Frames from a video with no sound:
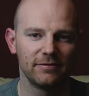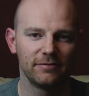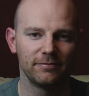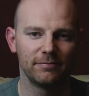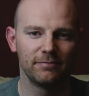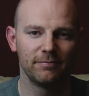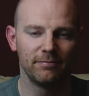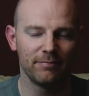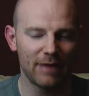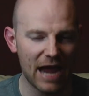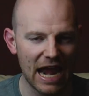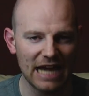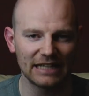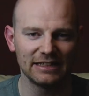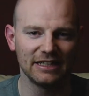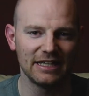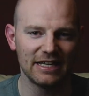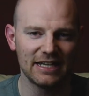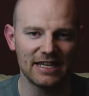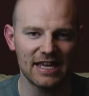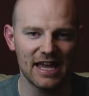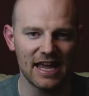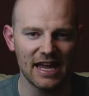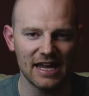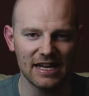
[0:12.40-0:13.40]
madly
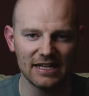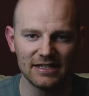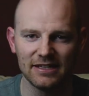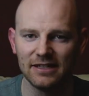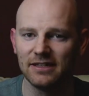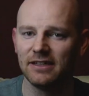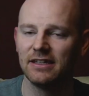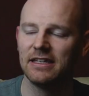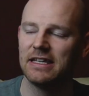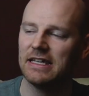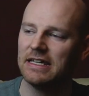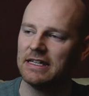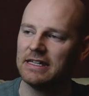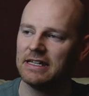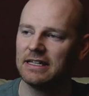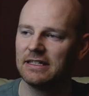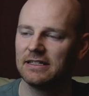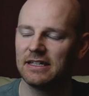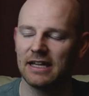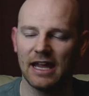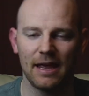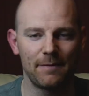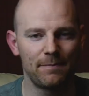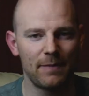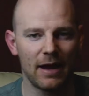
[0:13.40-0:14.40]
keen
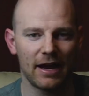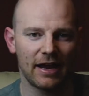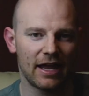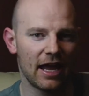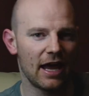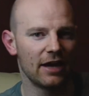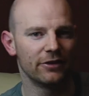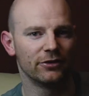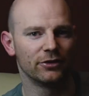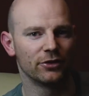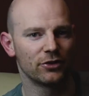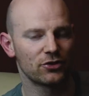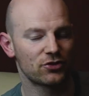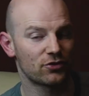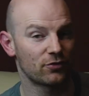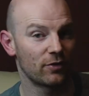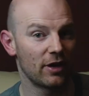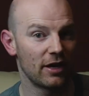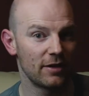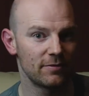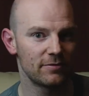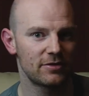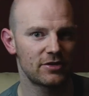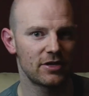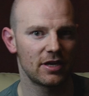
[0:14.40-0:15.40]
to get back out on the
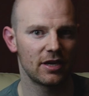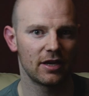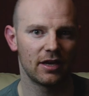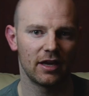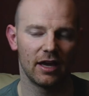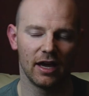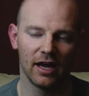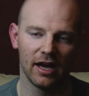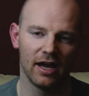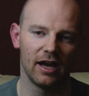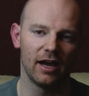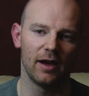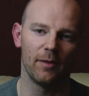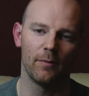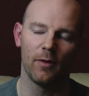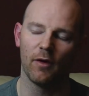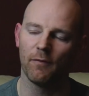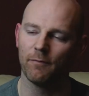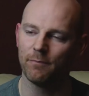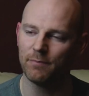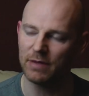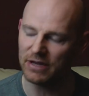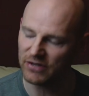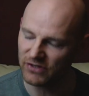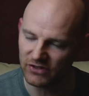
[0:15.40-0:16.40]
streams.
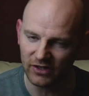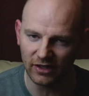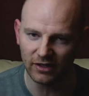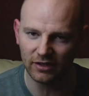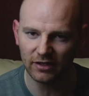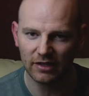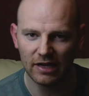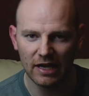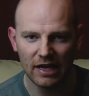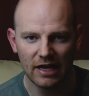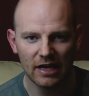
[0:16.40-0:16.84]
I've missed it.